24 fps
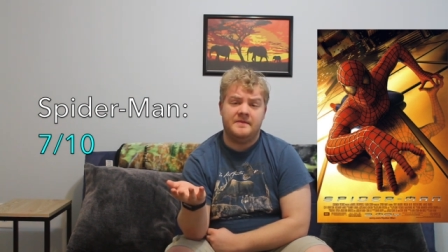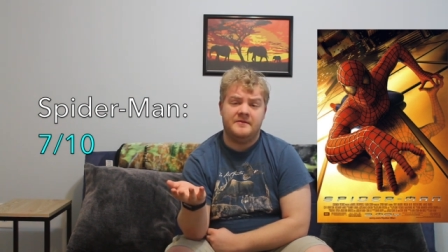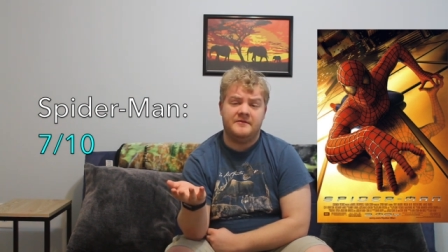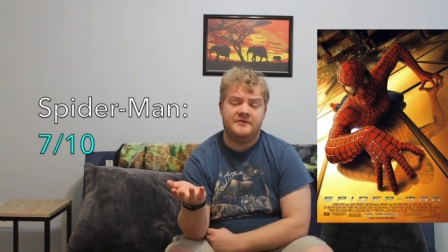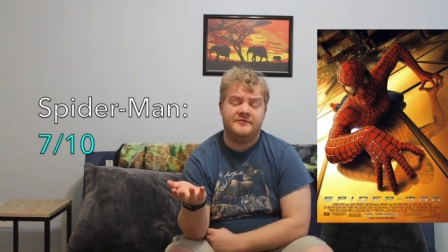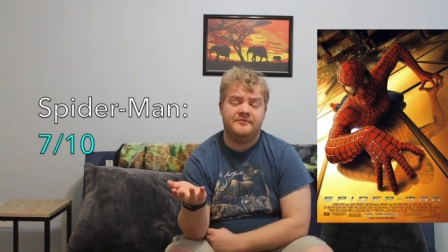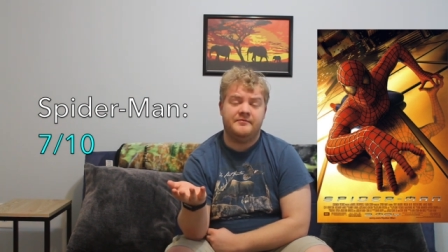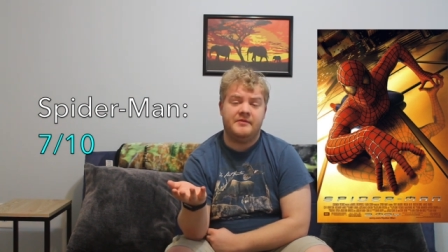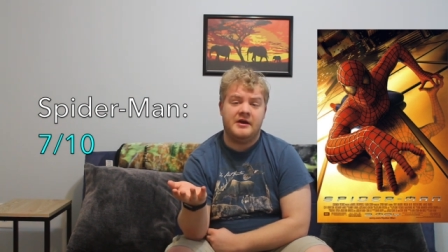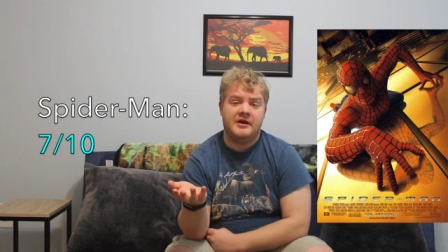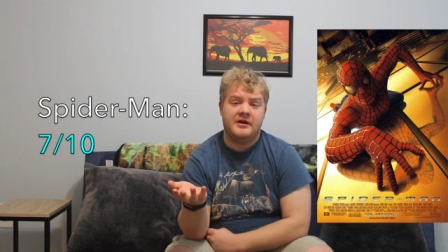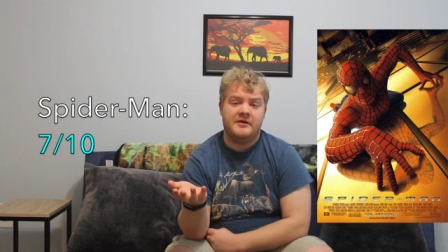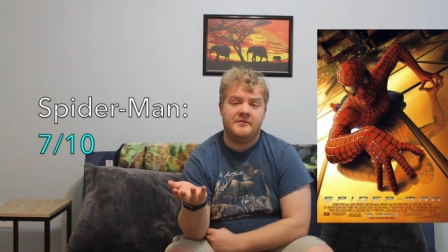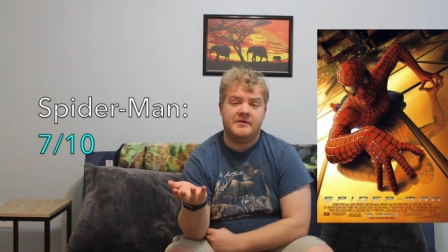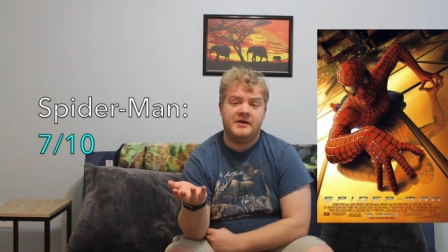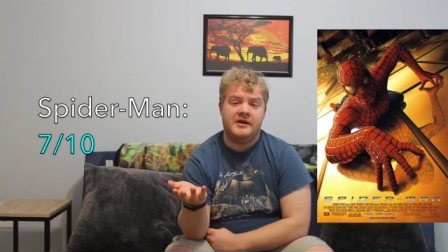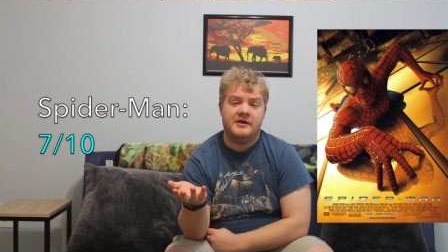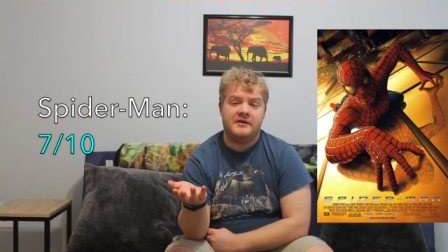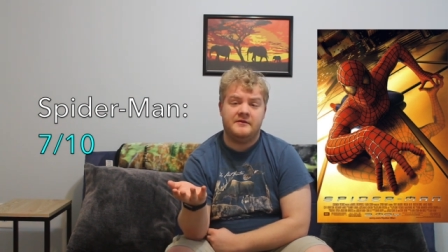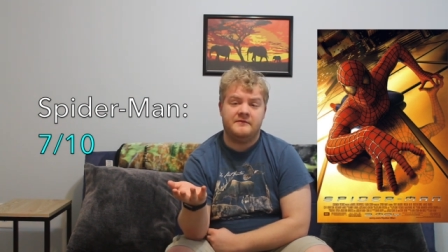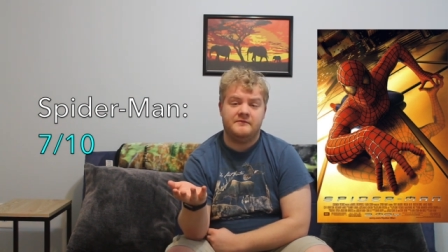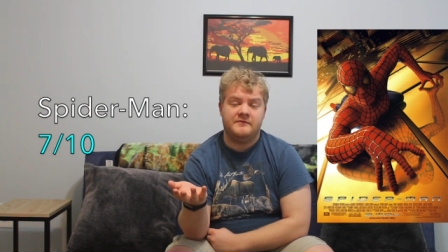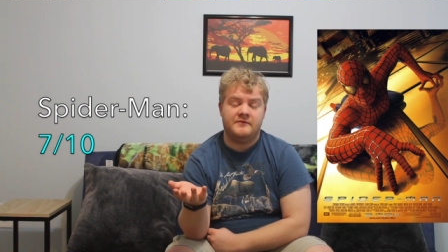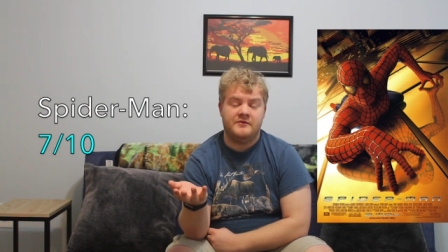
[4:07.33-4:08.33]

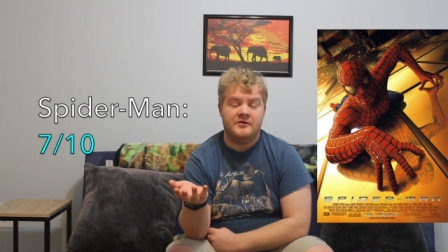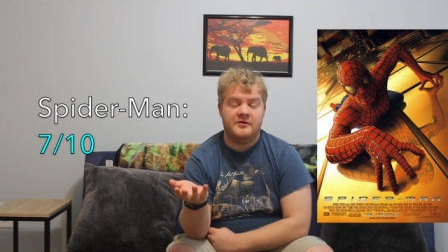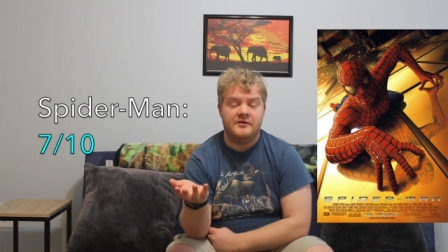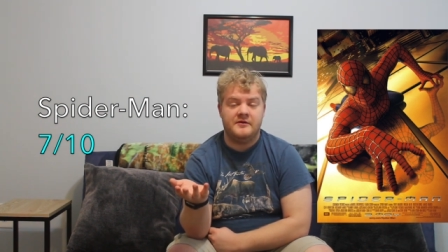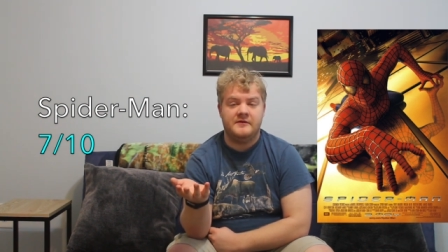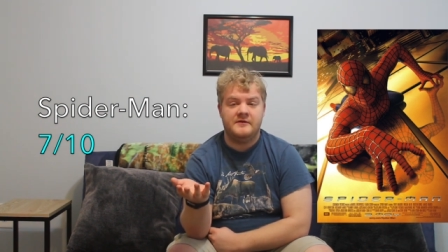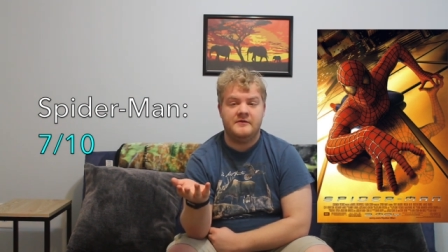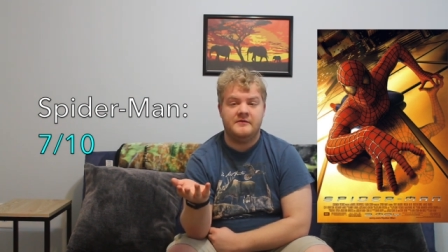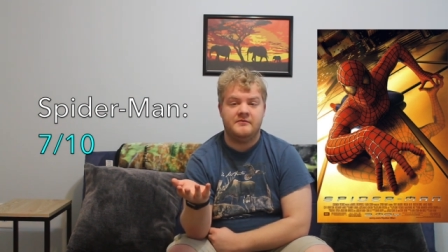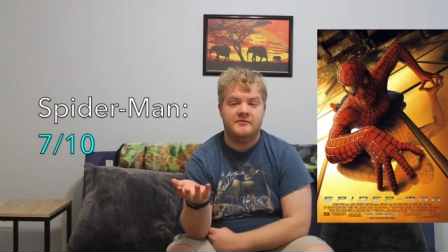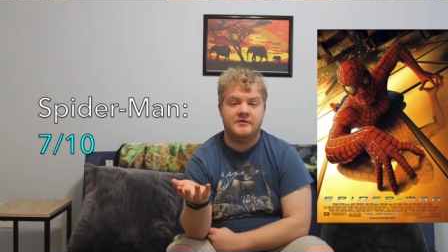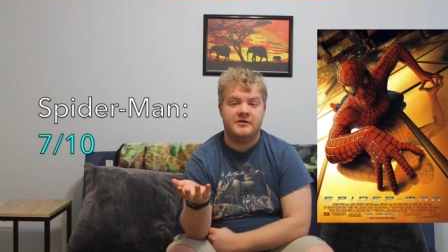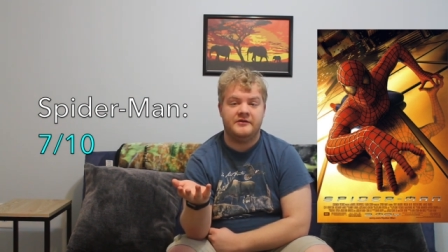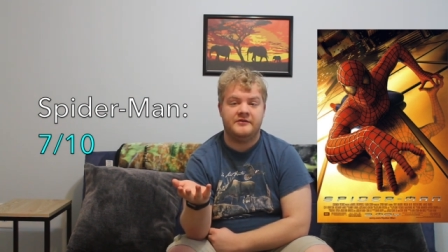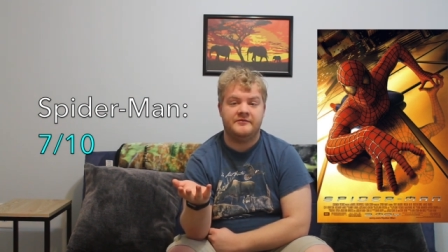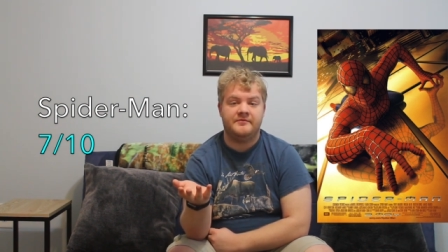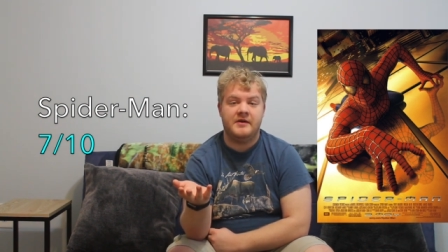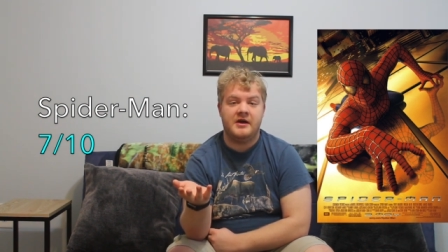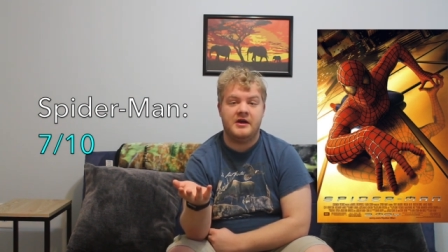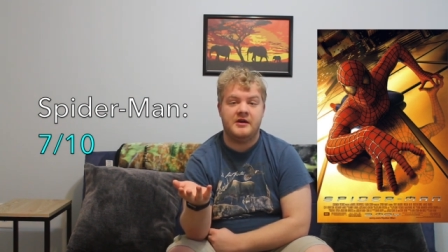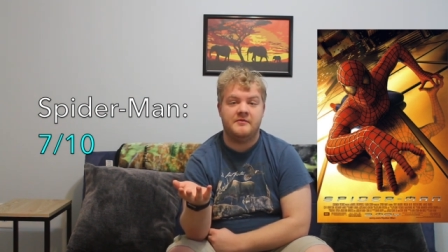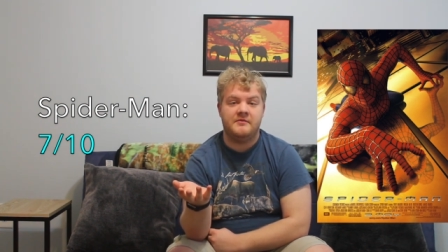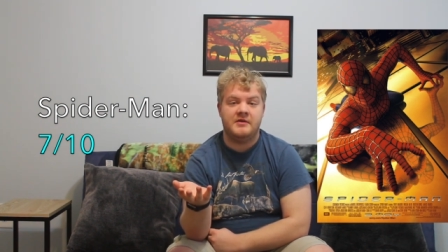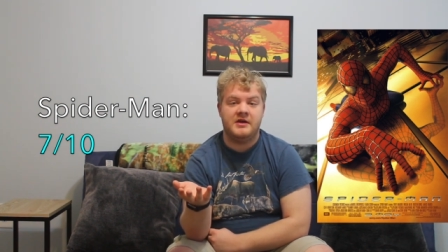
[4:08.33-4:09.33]

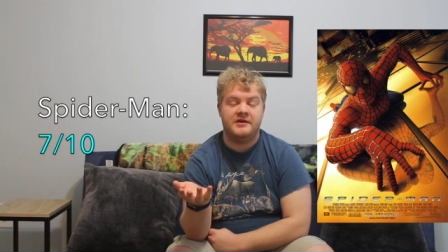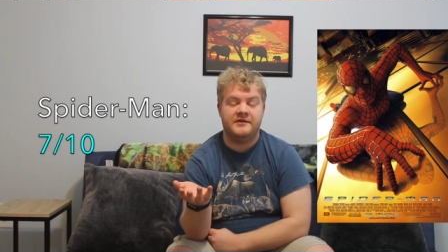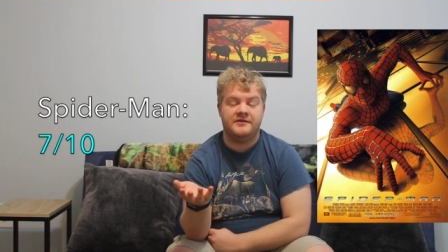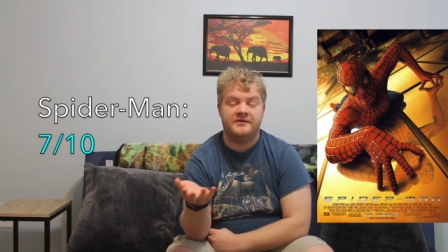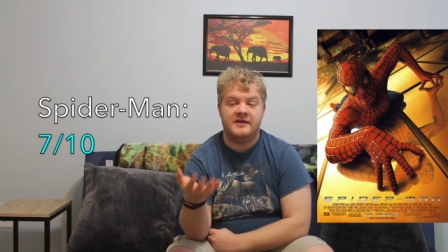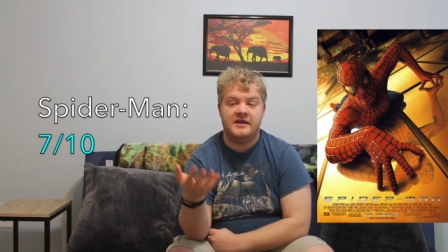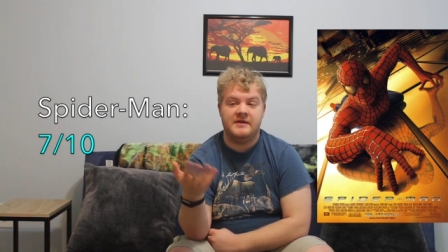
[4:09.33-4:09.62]
Spider-Man's